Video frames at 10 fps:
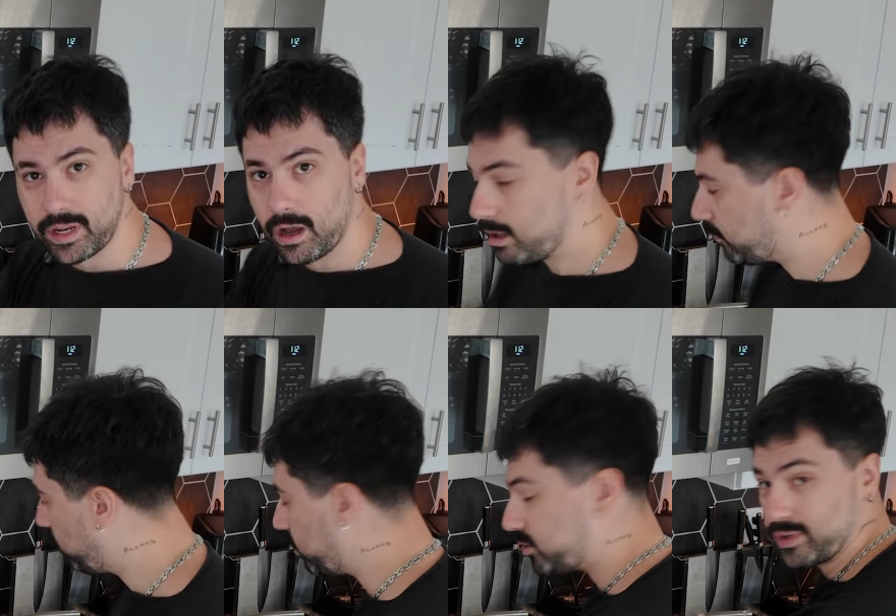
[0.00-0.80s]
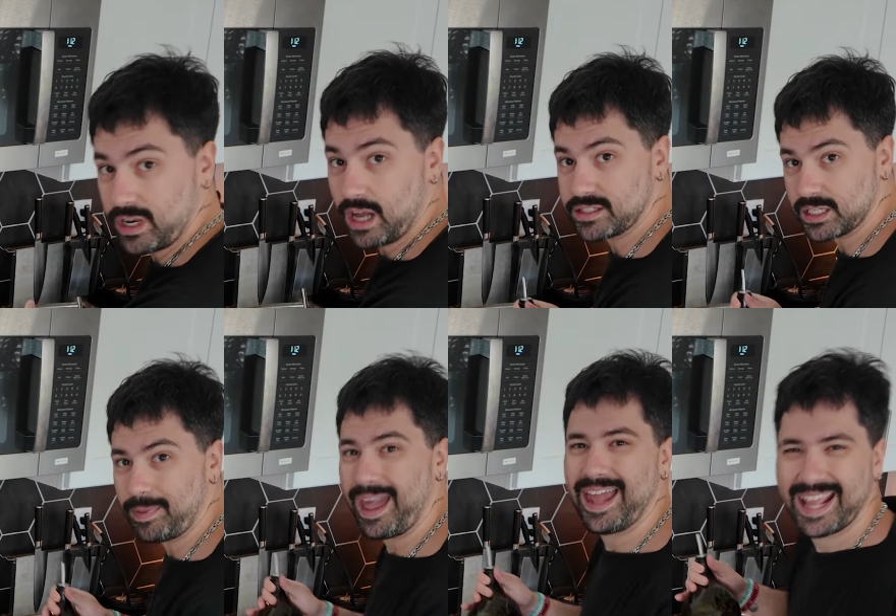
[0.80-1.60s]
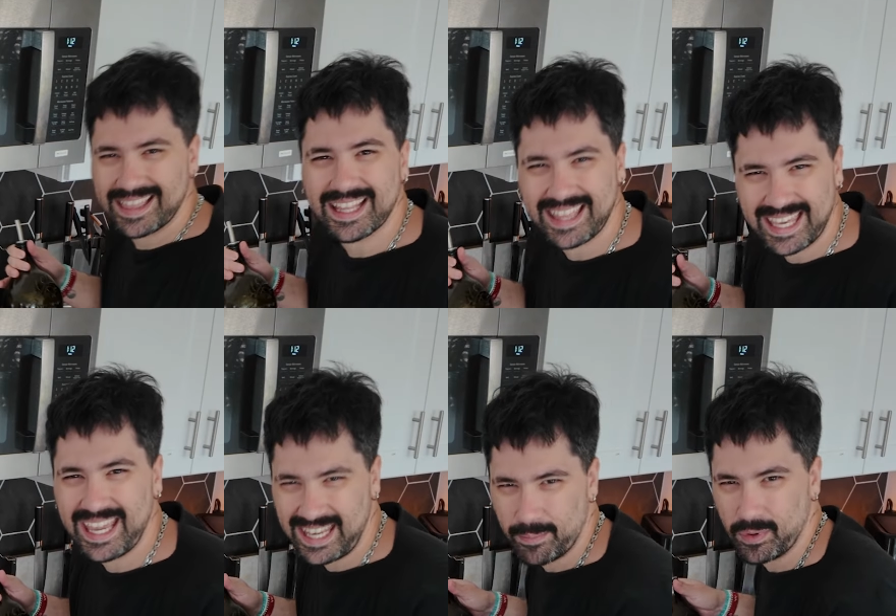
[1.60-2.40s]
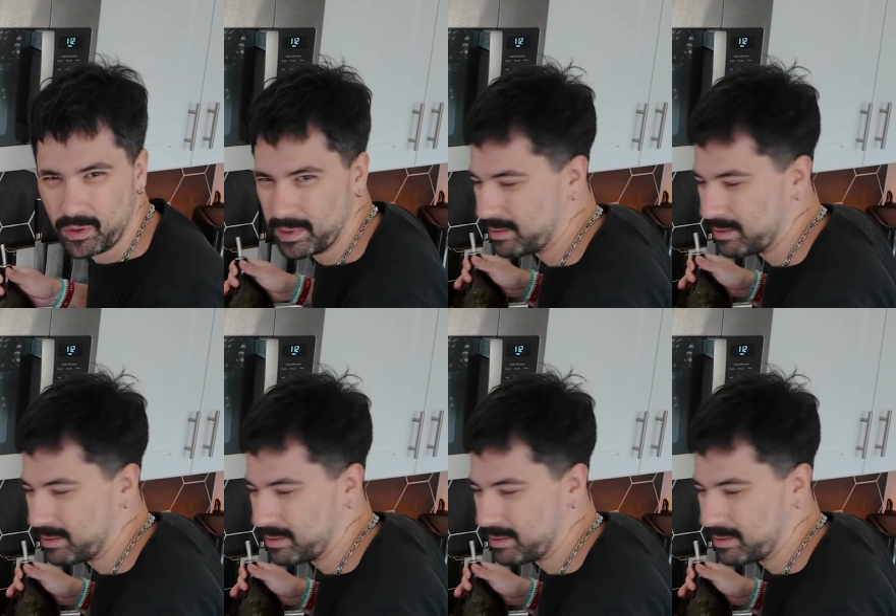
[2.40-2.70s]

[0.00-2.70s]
bit of olive oil into a non-stick pan, get that thing heating up a little